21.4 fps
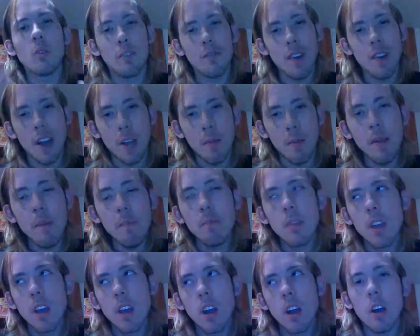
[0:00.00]
environment.
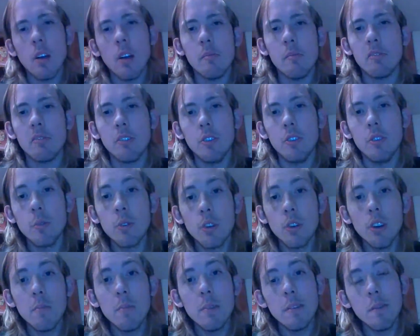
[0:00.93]
So you
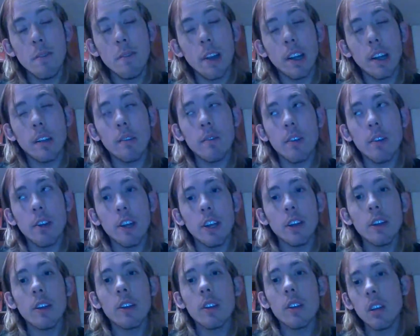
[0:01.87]
could be very,
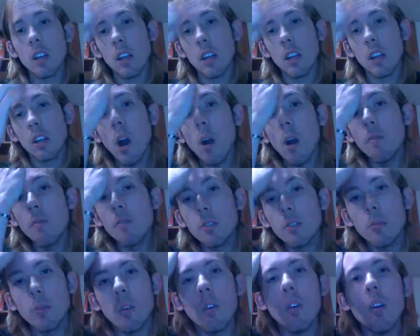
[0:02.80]
very
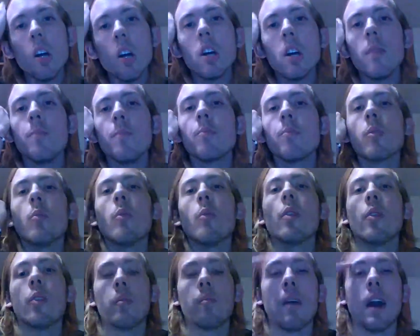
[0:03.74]
comfortable
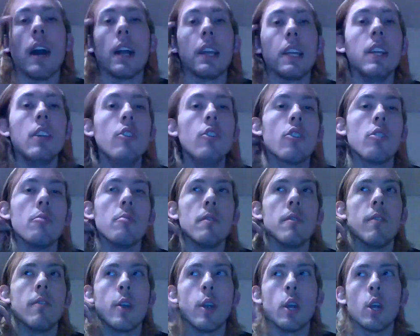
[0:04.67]
with your body. You could be
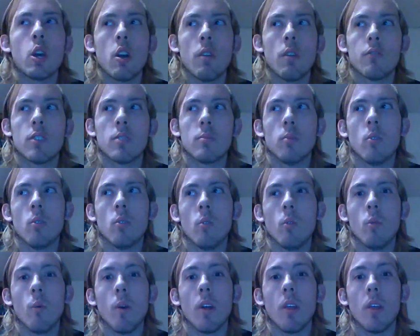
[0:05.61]
very
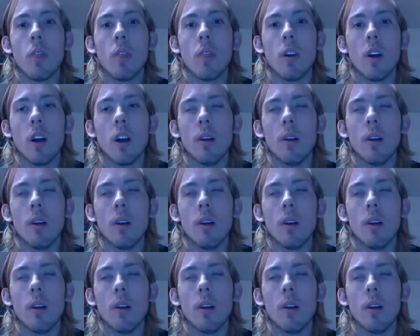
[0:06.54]
comfortable with